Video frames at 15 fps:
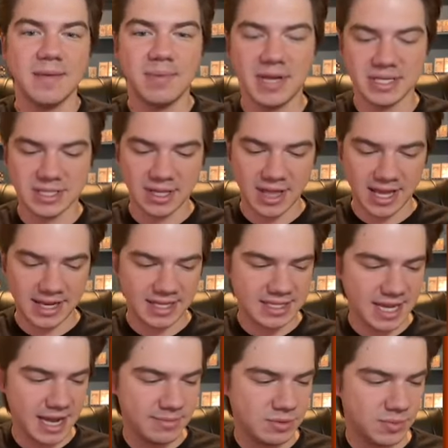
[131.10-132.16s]
Because a lot of
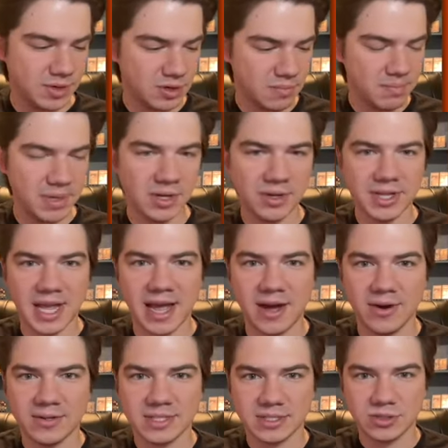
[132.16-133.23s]
times when you build
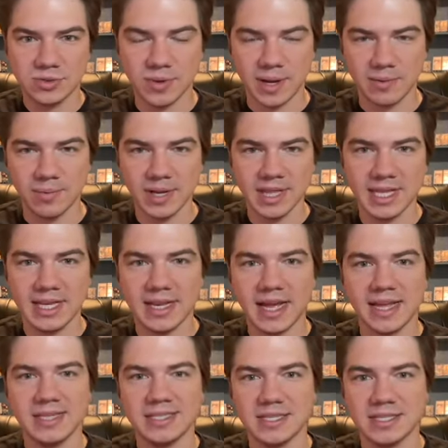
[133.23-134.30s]
out to a really
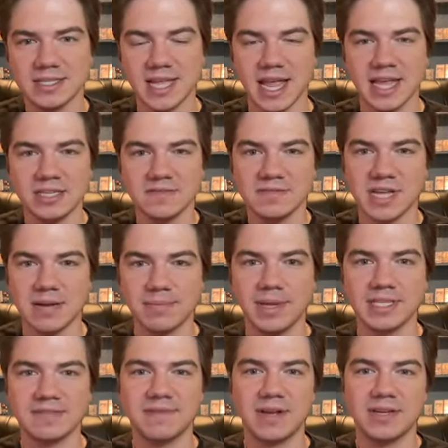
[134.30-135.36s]
nice stage of 10
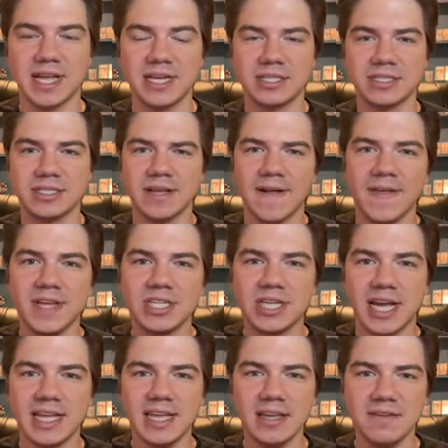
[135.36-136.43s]
plus foundations,
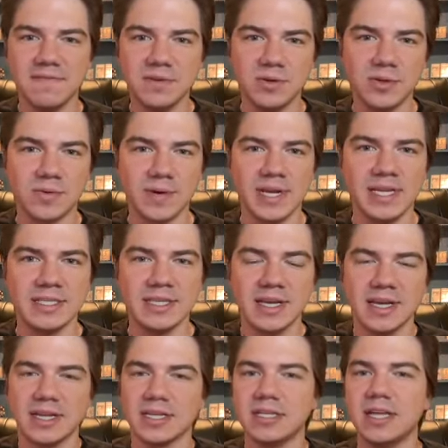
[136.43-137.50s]
checking a few threes
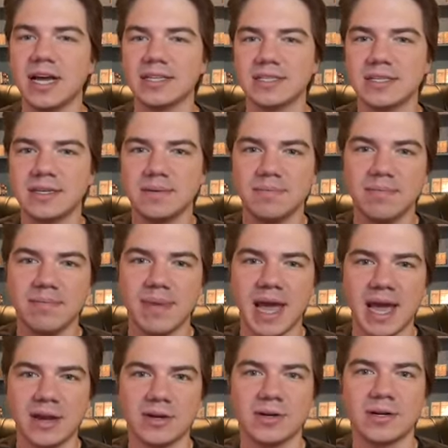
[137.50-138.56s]
doesn't
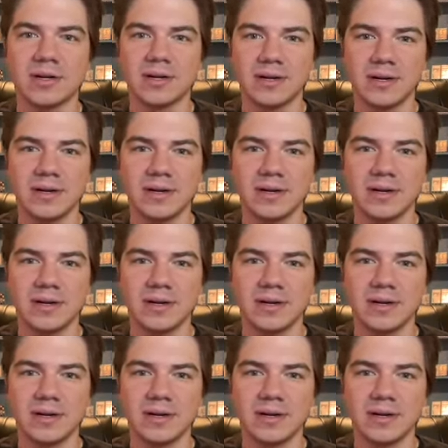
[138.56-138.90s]
matter.